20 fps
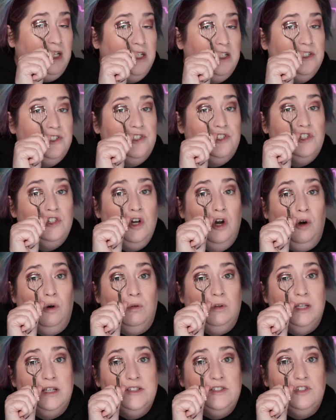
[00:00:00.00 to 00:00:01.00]
So
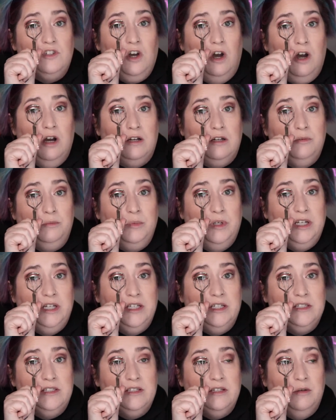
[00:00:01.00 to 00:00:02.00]
let's talk a
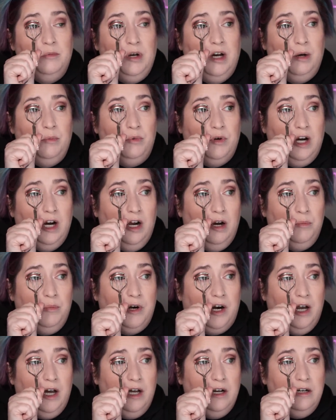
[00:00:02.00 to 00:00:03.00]
minute about brow
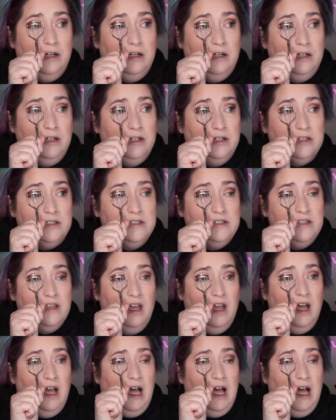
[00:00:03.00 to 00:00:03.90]
products.